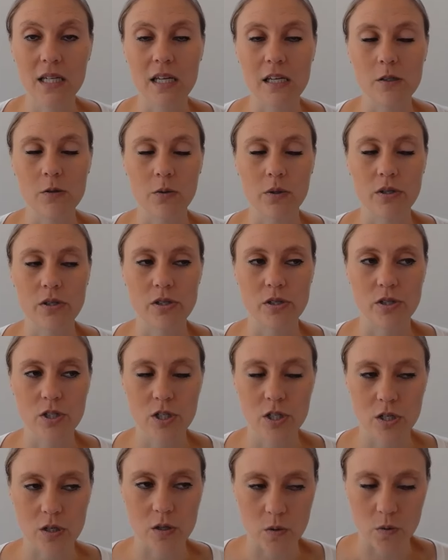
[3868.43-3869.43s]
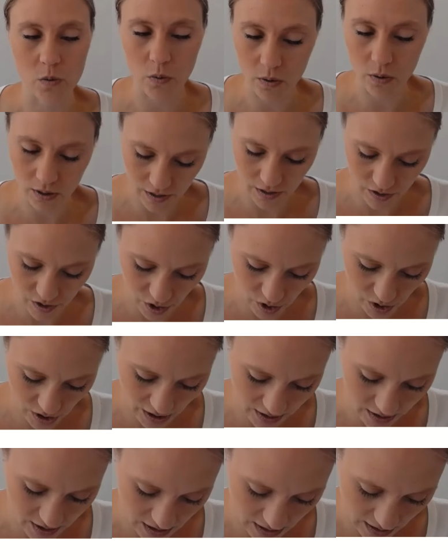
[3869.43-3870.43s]
in order to
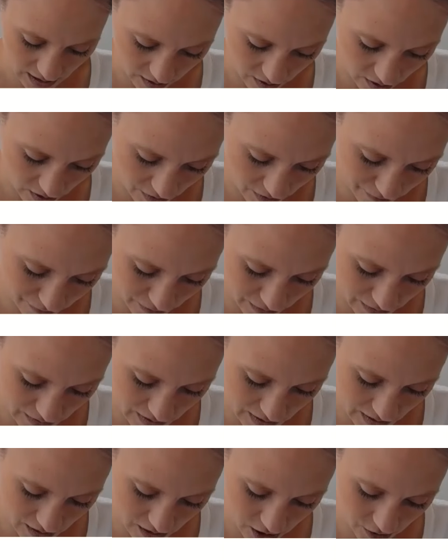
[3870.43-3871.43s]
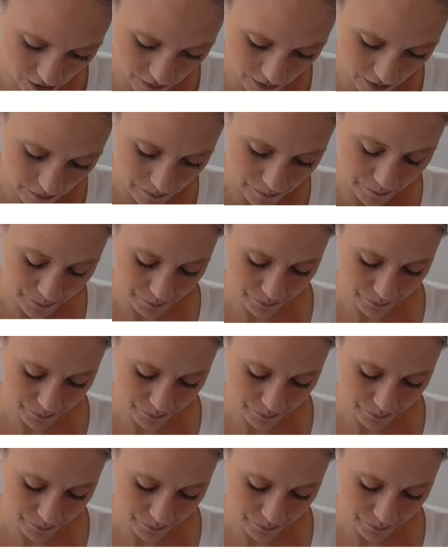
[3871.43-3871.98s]
construct a confidence interval.